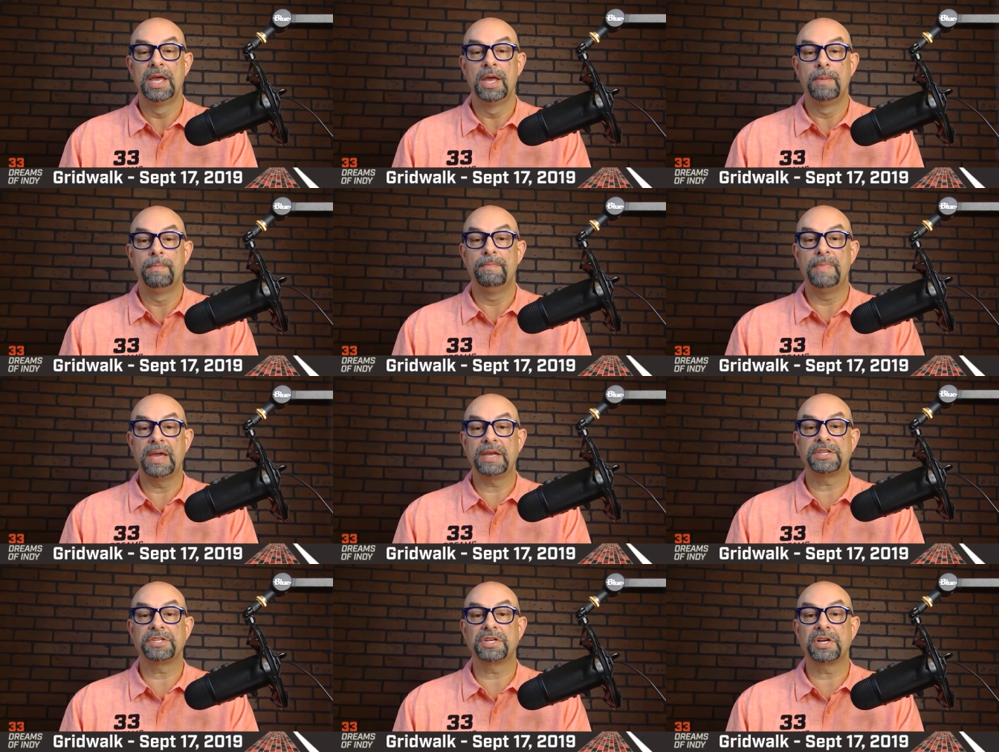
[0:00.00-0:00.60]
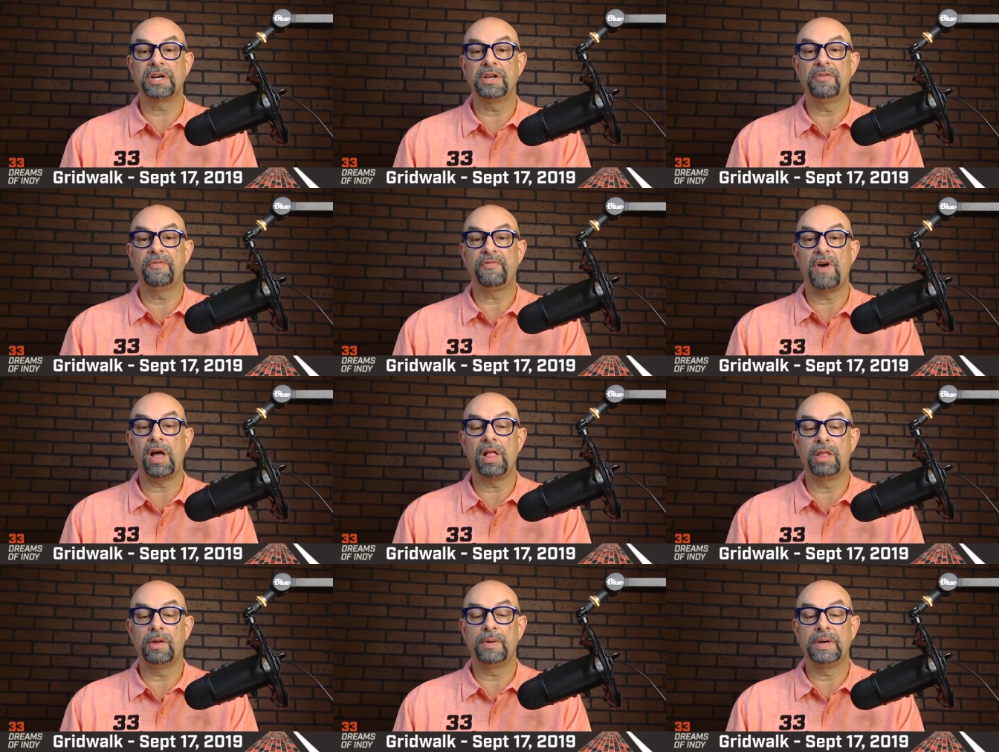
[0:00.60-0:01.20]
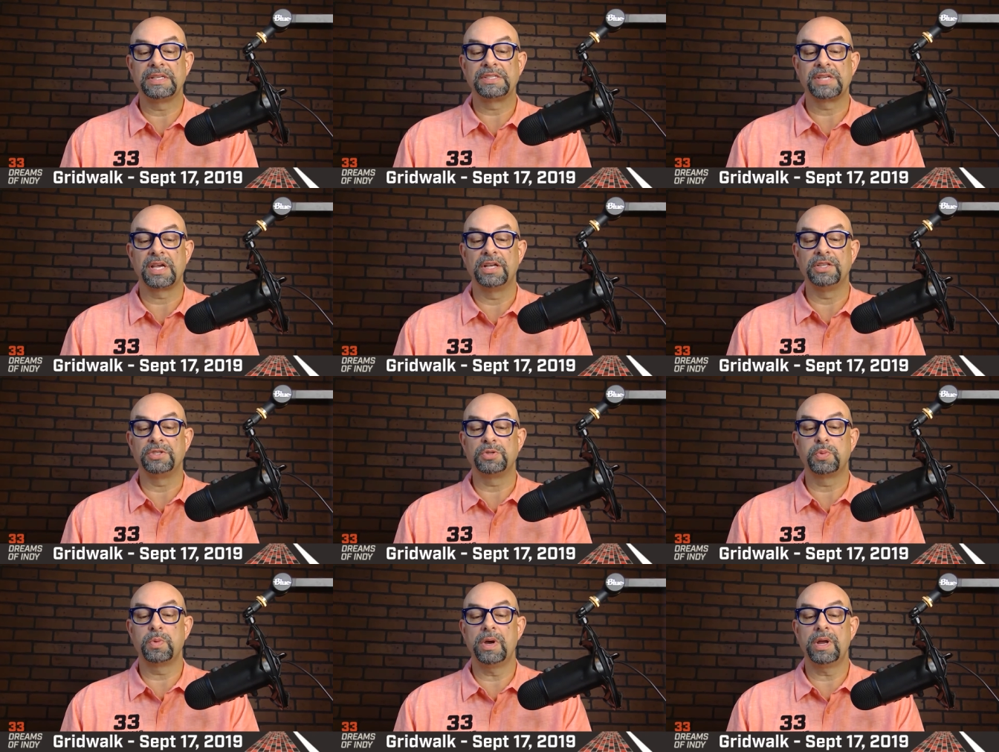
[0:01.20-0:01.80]
Make sure you follow us
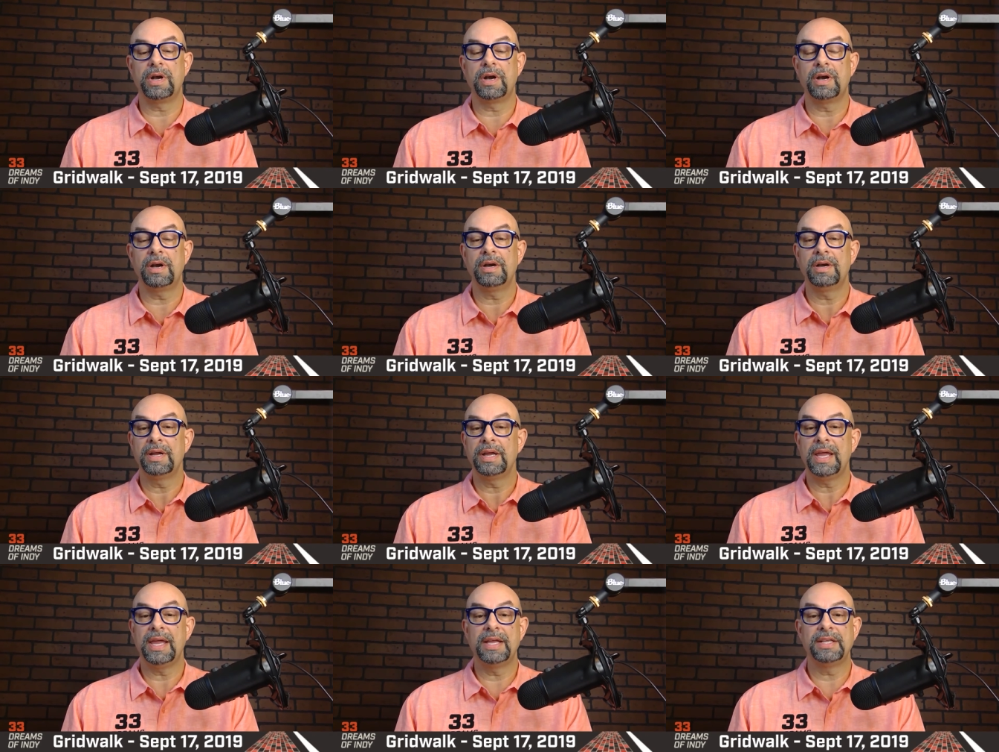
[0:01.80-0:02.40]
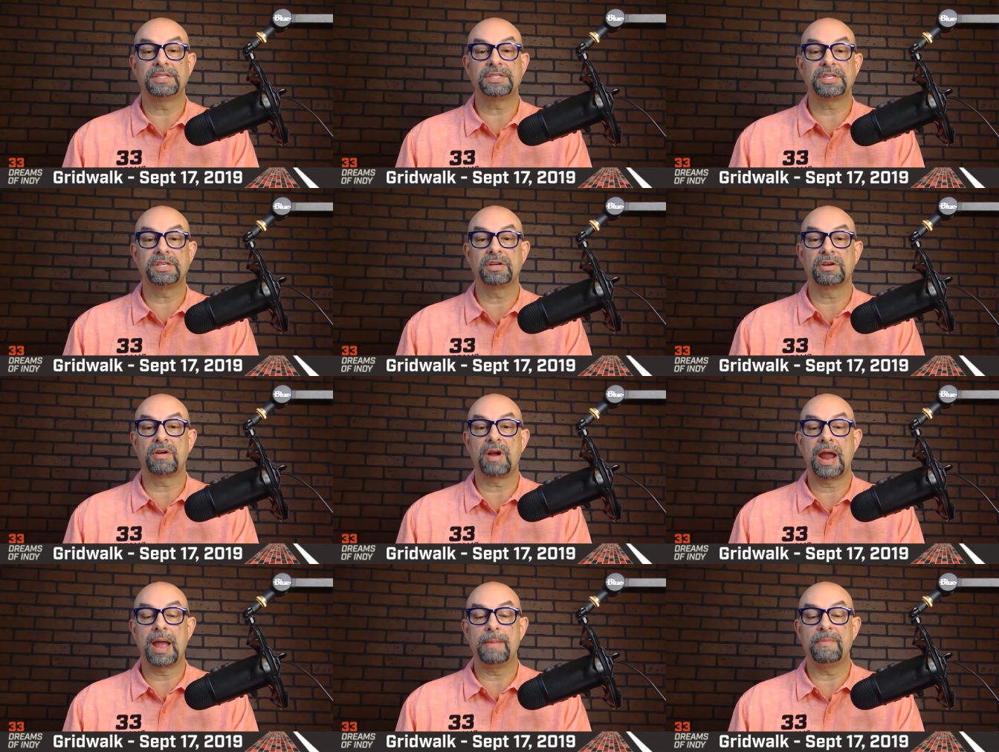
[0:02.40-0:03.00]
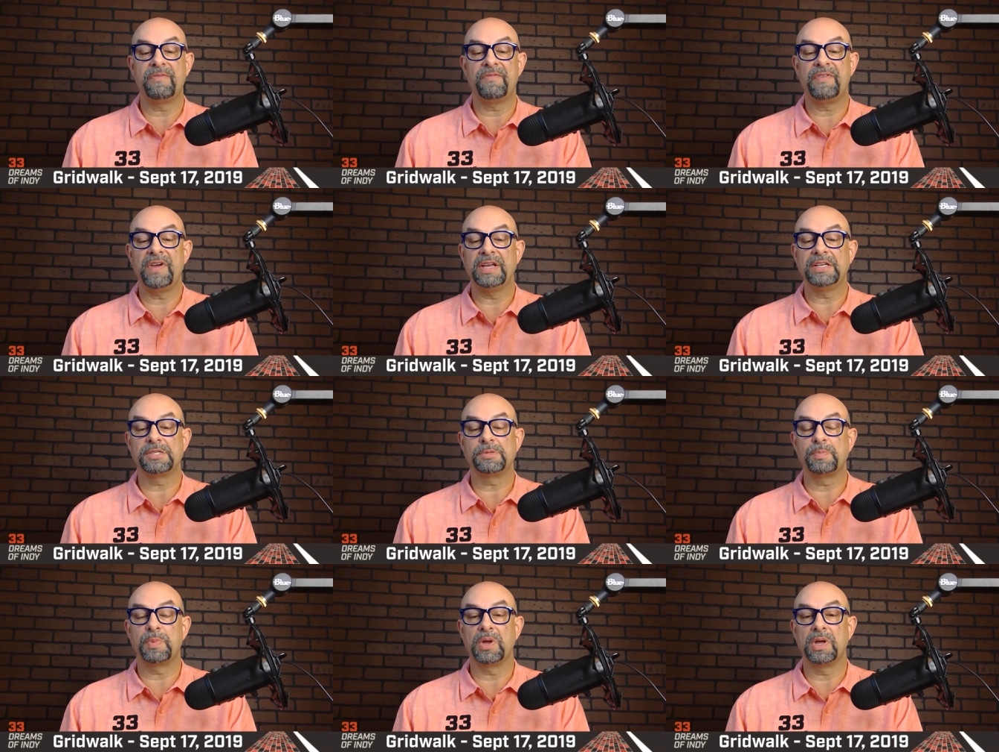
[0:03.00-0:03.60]
on Twitter, Instagram,
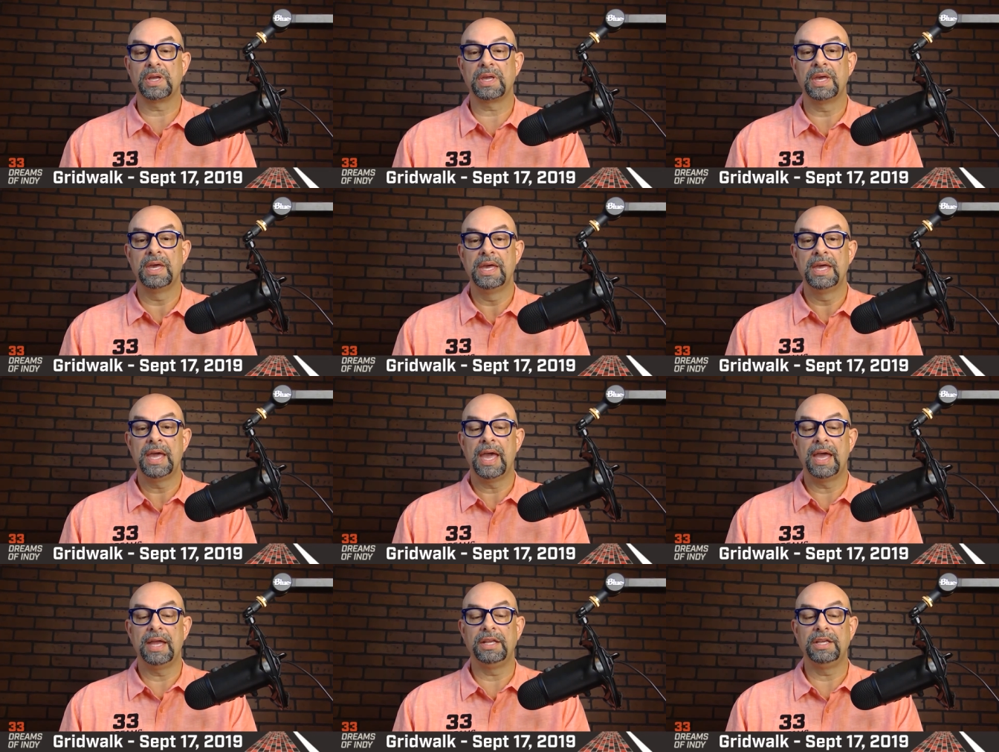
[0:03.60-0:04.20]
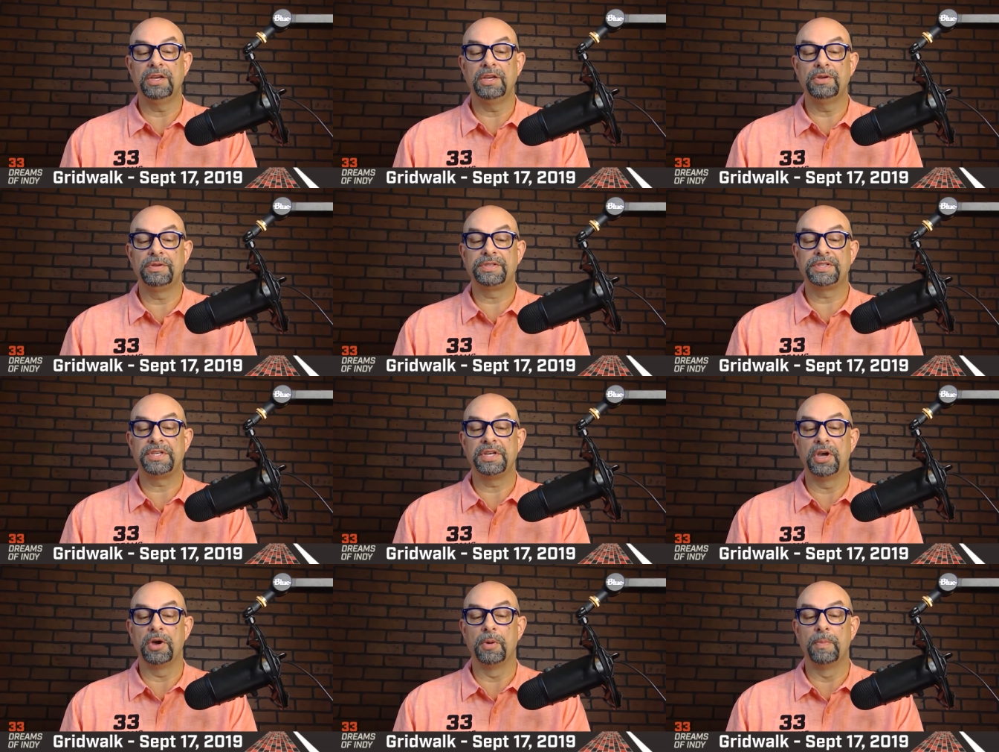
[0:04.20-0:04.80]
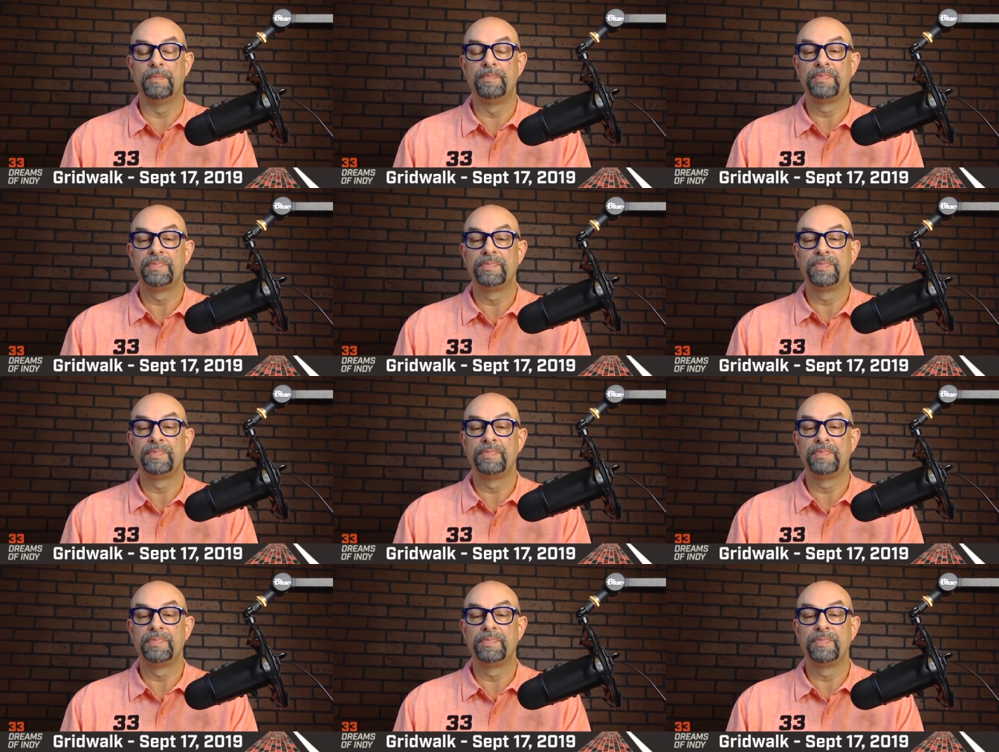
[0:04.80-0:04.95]
Facebook, and YouTube.